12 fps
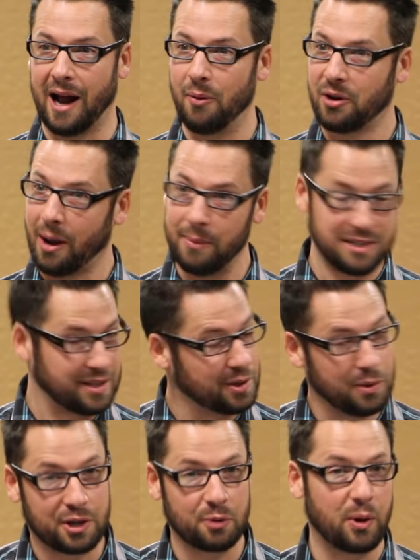I will come and
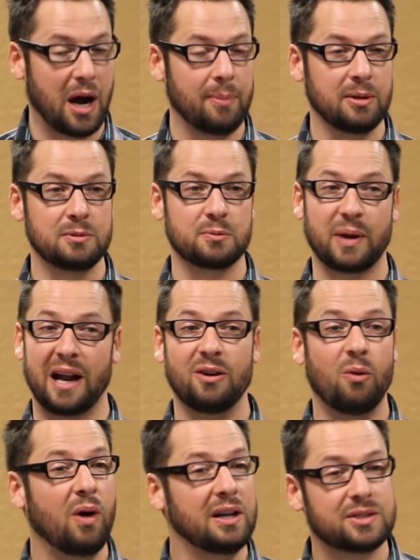deal with your problems, but I
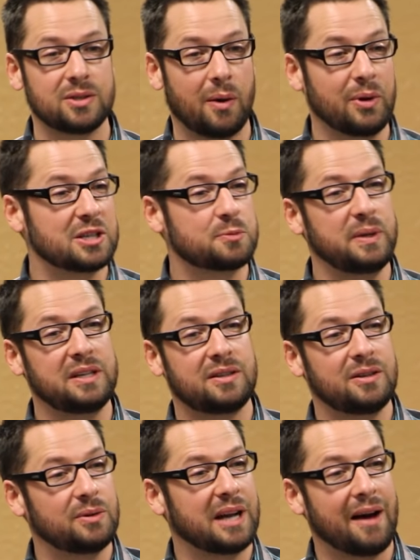don't want to. I want to speak
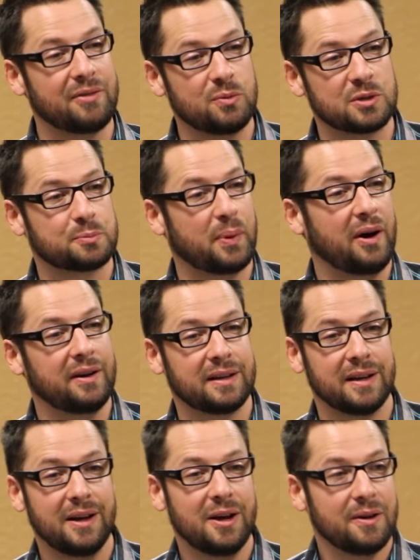to you and have you respond
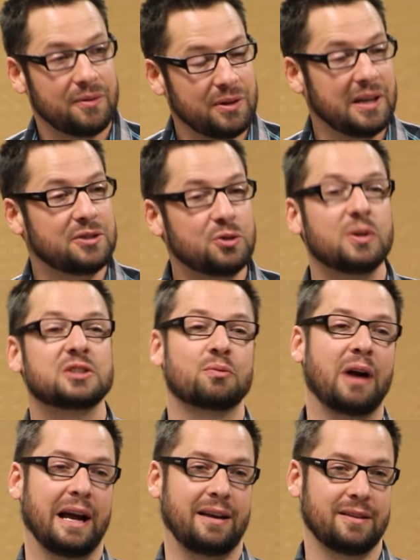and do what's
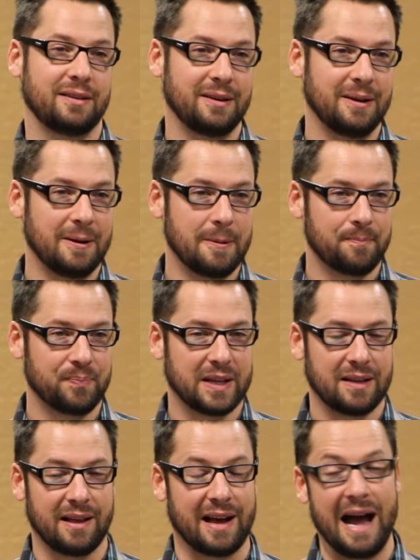right.
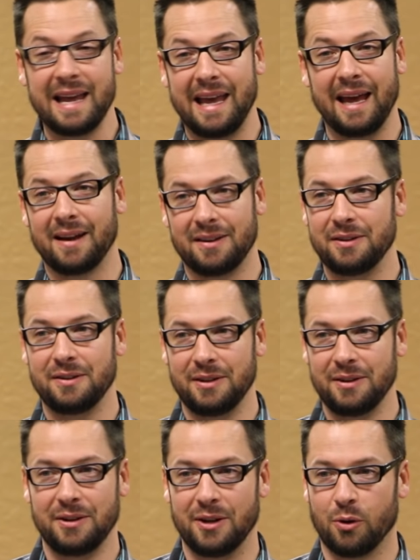Like, I can't,
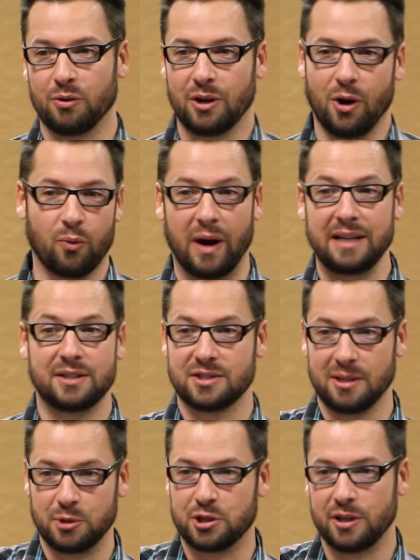go right to
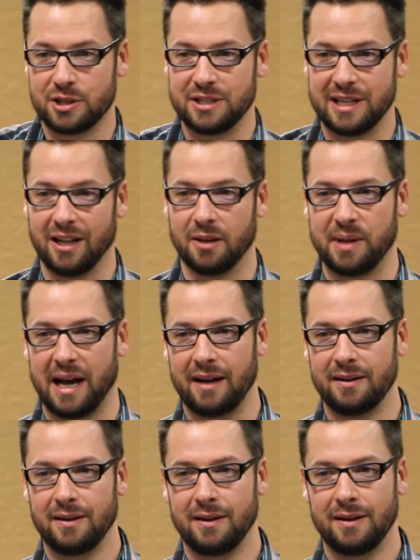some church and tell them
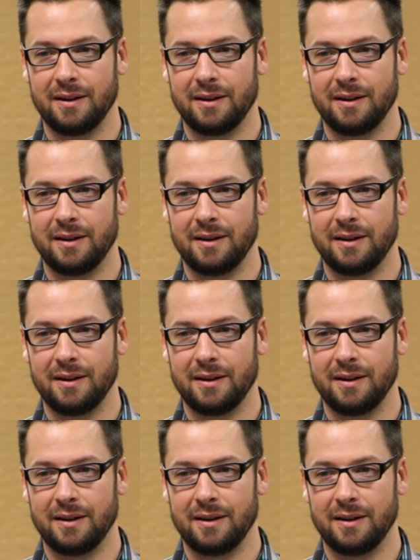that,